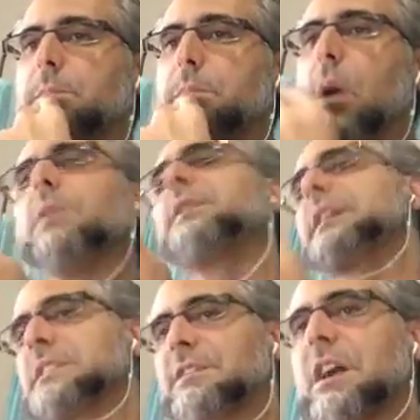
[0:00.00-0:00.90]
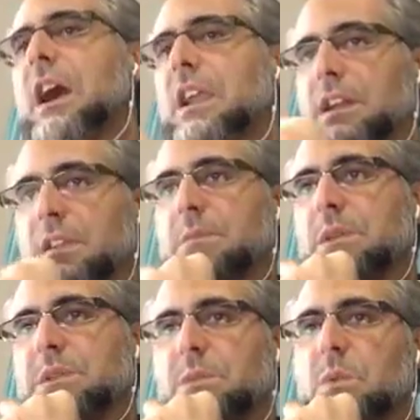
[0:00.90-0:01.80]
both things that have gone on in the
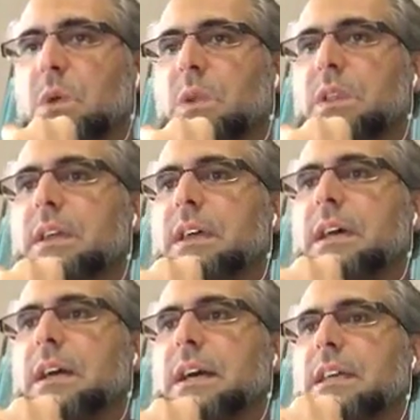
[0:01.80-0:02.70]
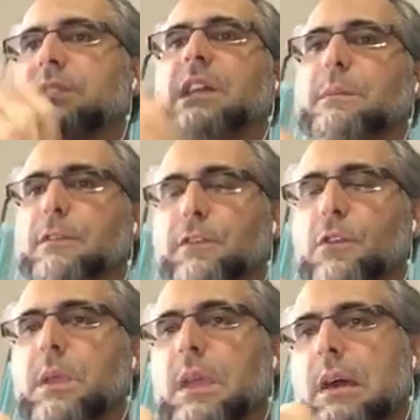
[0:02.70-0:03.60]
Muslim world,
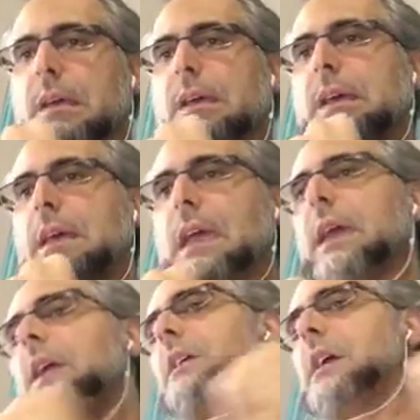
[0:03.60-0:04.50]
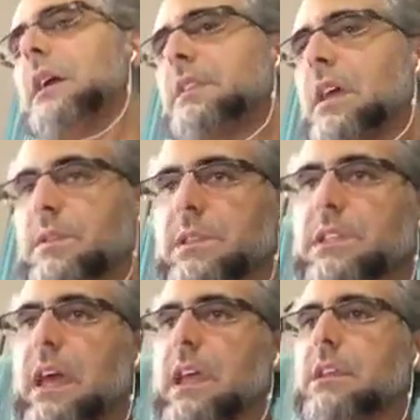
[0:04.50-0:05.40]
Islamophobia, and on the other
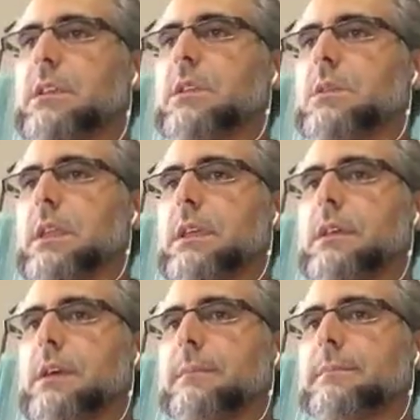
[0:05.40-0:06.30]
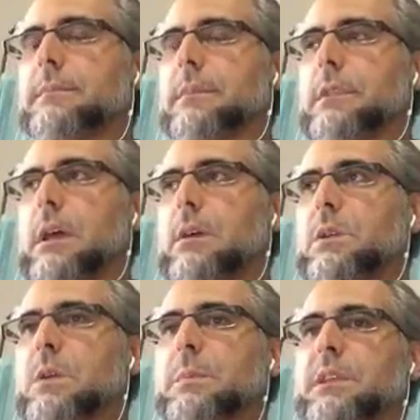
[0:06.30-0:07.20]
side, how
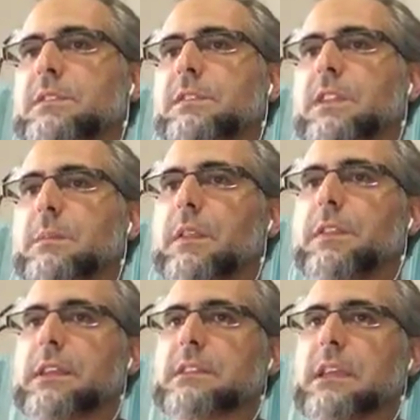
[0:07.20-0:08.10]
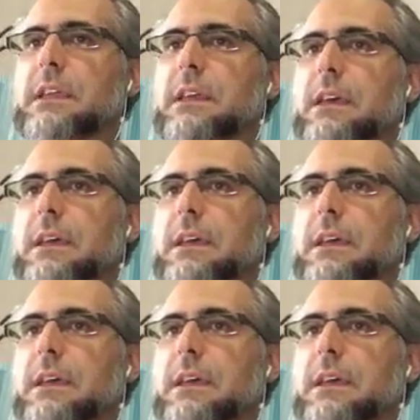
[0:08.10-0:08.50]
Europeans feel about things like